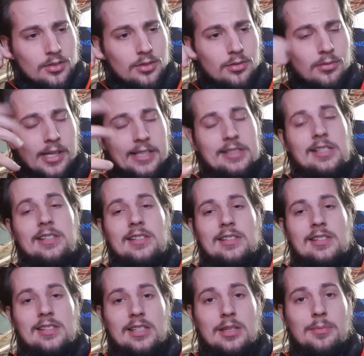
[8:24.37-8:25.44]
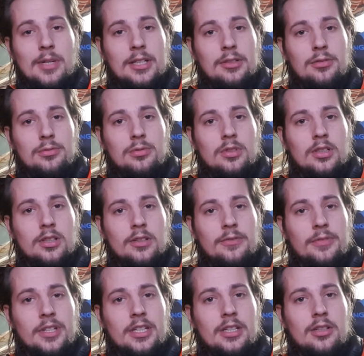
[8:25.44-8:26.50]
to actually see my new uh,
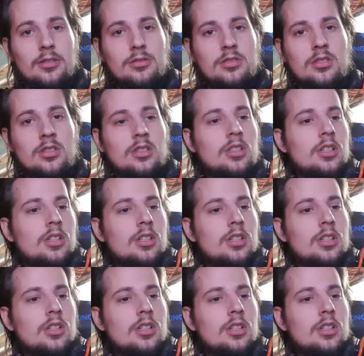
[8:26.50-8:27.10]
videos,